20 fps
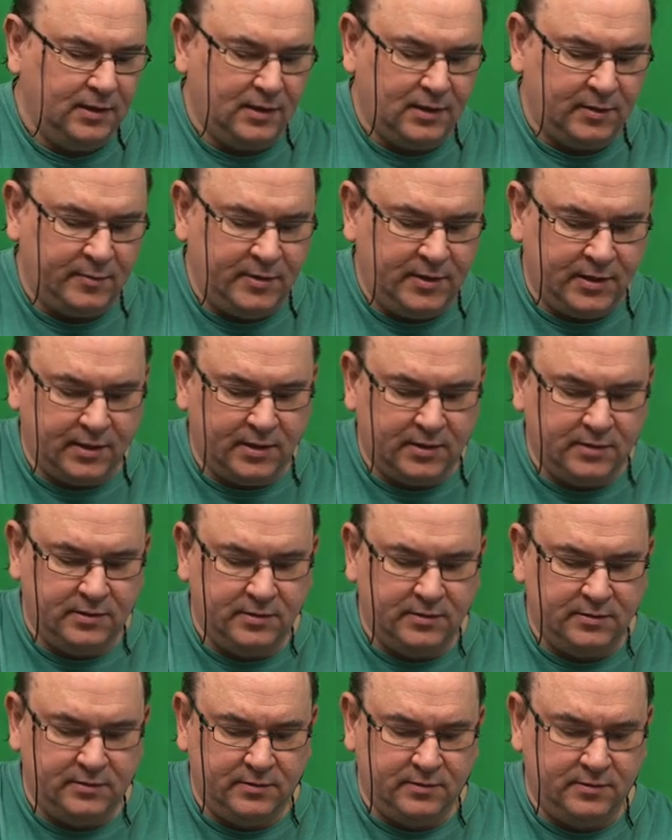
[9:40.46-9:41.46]
I mean, I
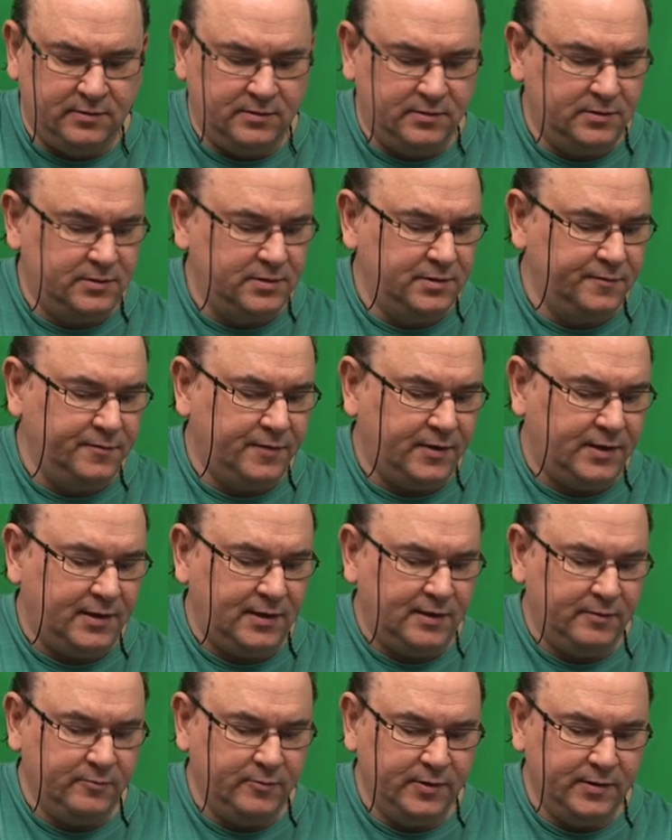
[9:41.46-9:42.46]
can
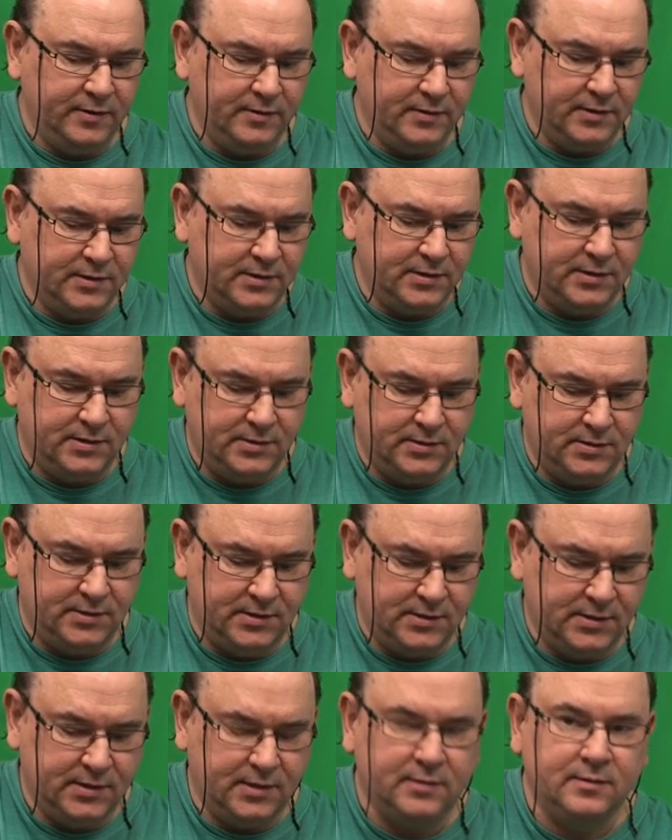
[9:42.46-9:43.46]
survive with this
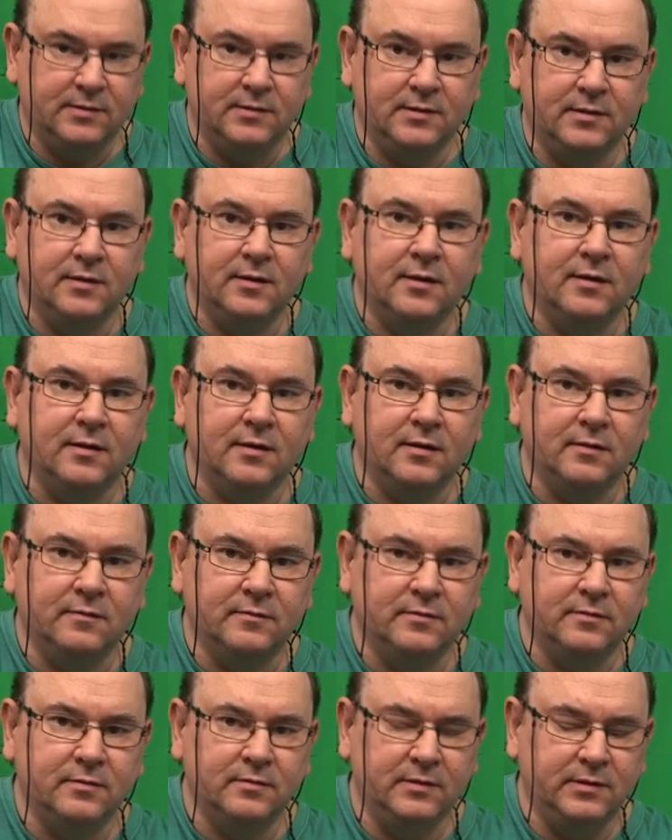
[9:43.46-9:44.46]
set that I have
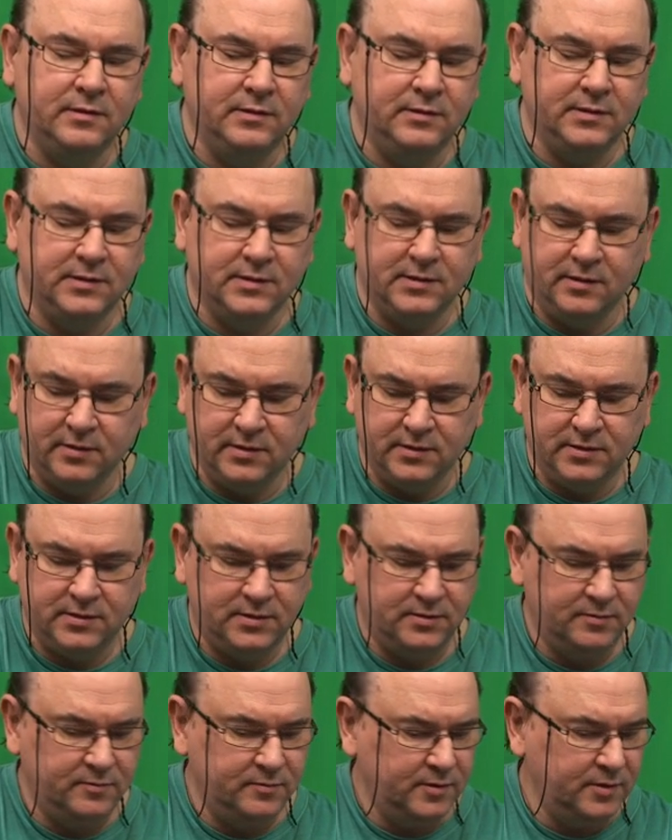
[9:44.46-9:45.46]
in this case
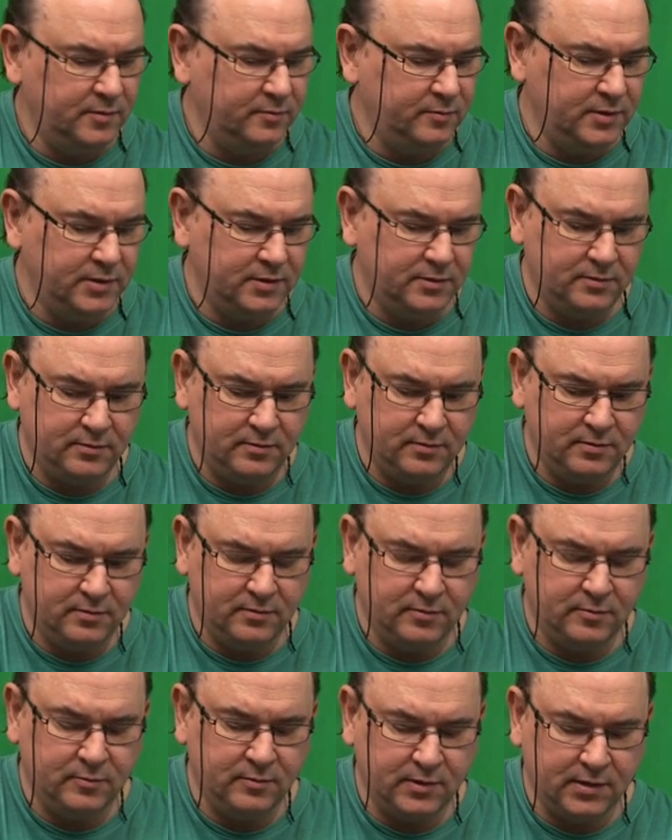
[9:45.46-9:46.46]

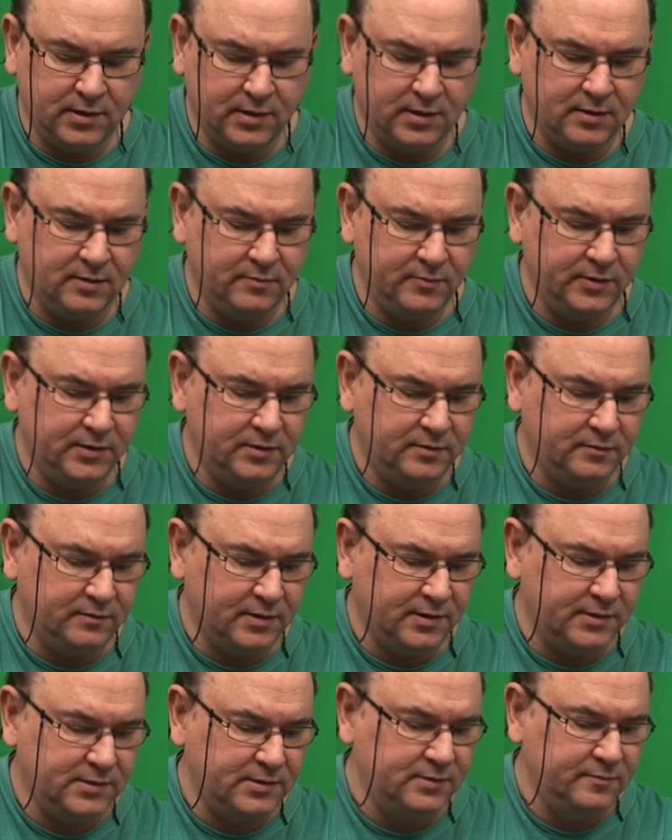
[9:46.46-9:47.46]
that came with the
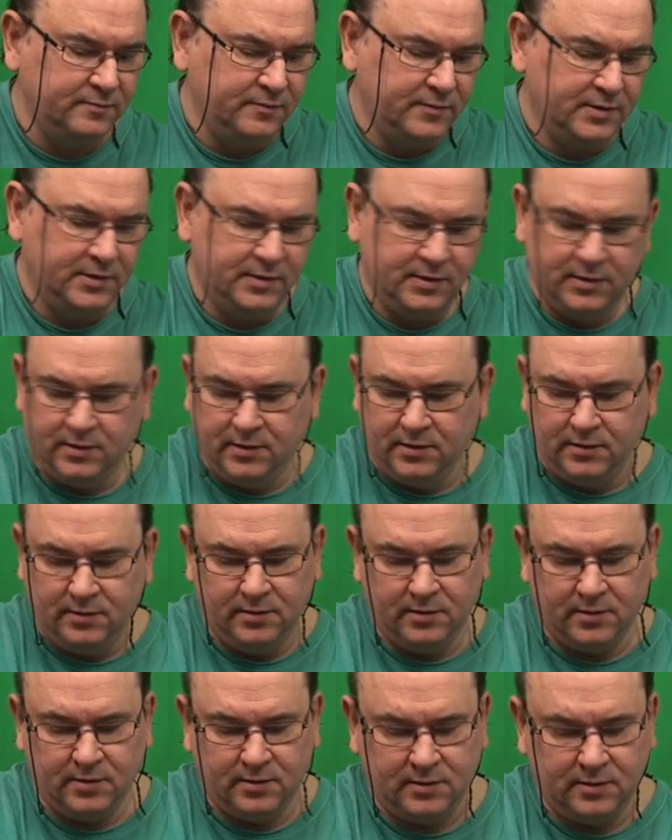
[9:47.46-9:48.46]
device.
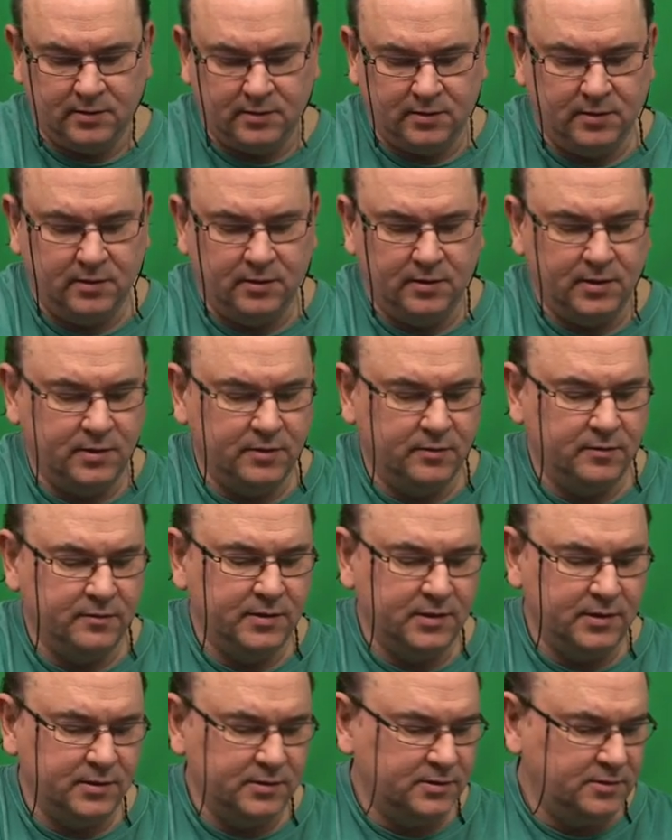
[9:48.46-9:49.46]
Uh, and I don't
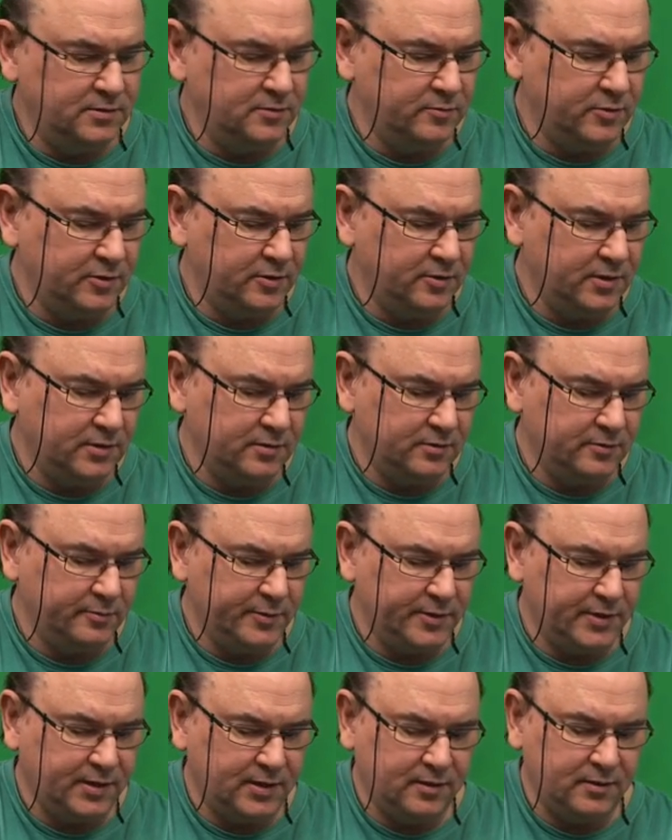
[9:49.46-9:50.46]
think it's super critical,
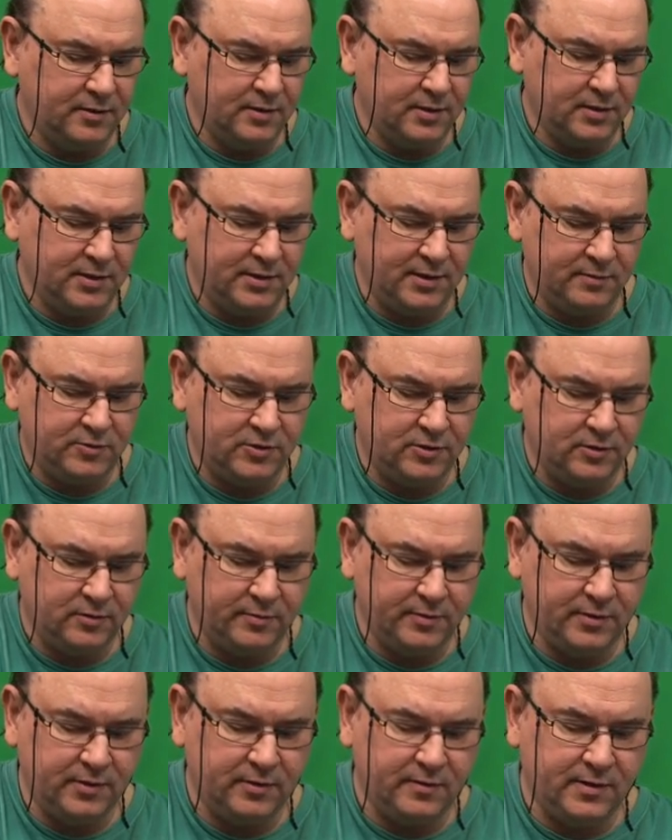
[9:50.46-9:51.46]
but I, I am
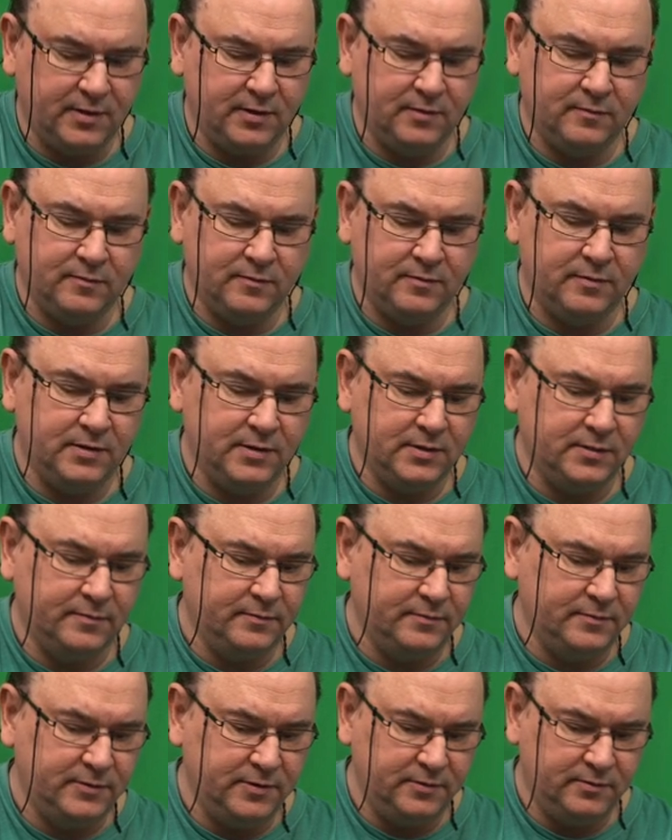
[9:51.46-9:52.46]
shopping around for um,
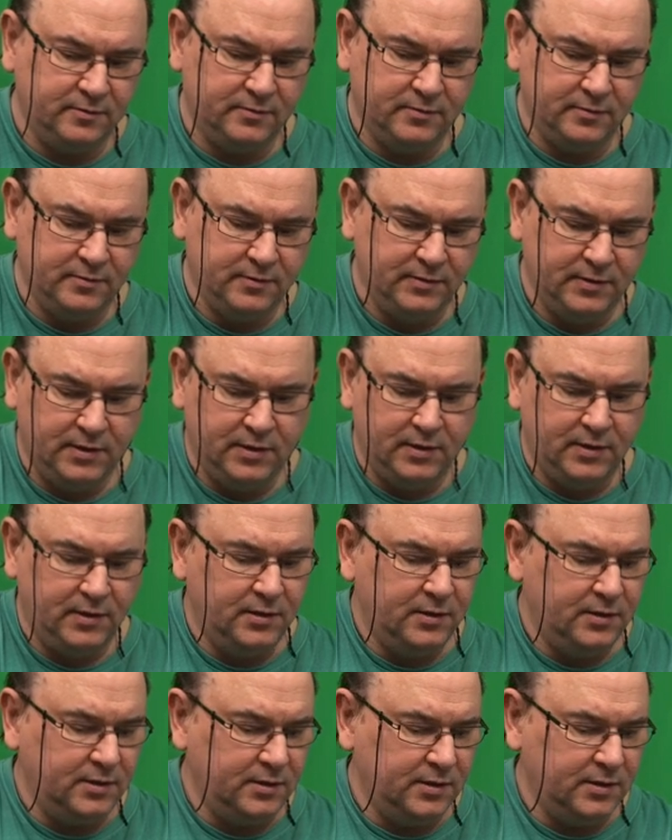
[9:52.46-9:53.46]
to
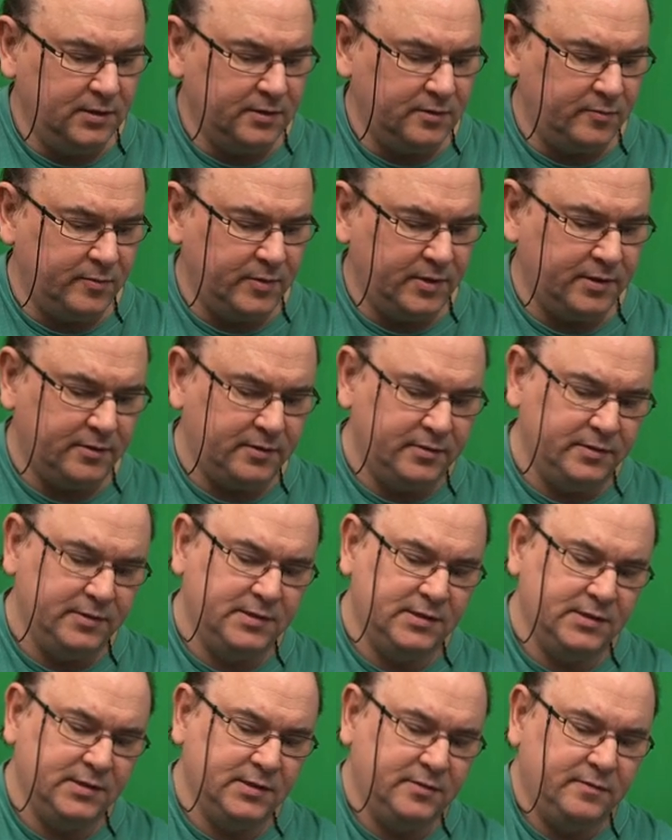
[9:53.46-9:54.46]
get a better
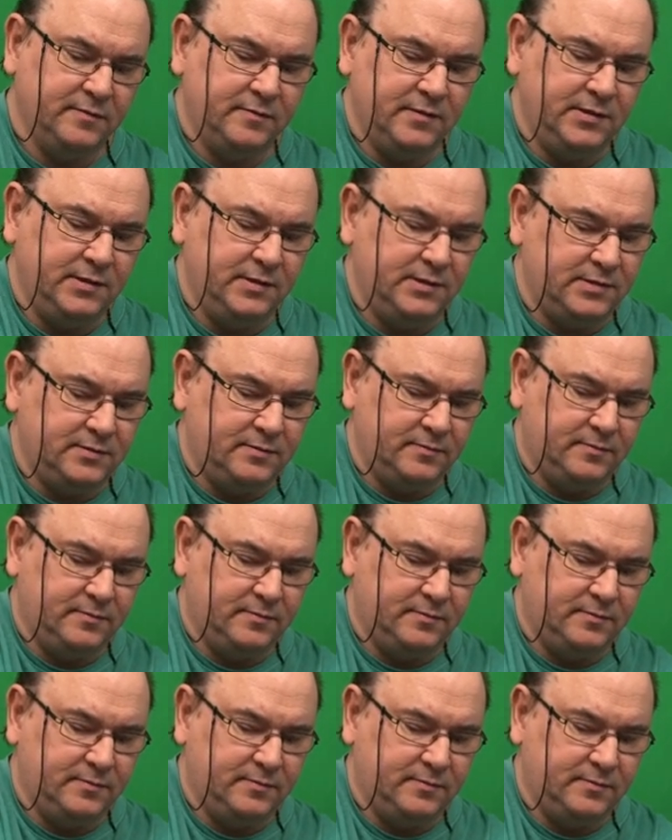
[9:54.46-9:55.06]
set of these.